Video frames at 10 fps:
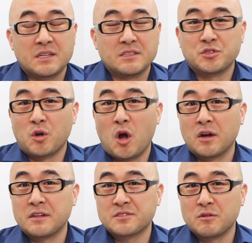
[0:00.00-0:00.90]
Is
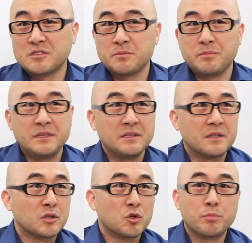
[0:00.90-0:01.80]
your audience going to
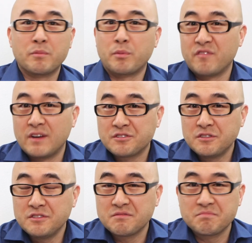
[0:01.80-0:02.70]
be a group of
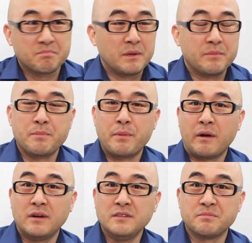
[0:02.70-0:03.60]
professors,
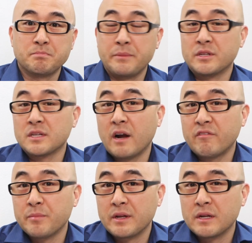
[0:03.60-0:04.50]
maybe parents, maybe the
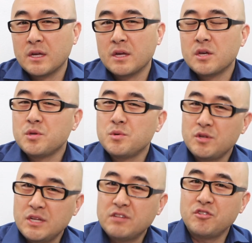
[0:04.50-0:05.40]
government?
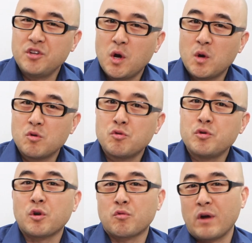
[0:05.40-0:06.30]
You need to know
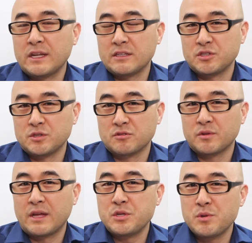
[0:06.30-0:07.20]
who you're writing
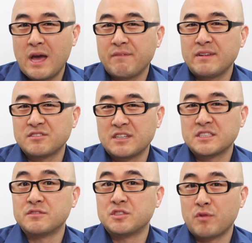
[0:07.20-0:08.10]
to so that you have a
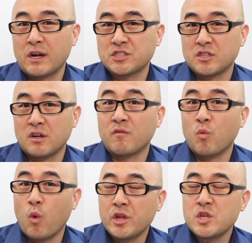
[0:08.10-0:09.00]
sense of direction
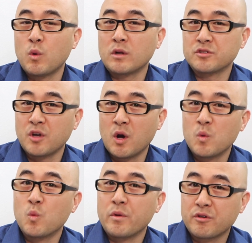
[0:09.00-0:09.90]
of where you want to
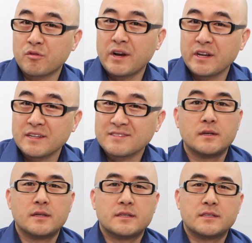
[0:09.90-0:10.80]
go with your writing.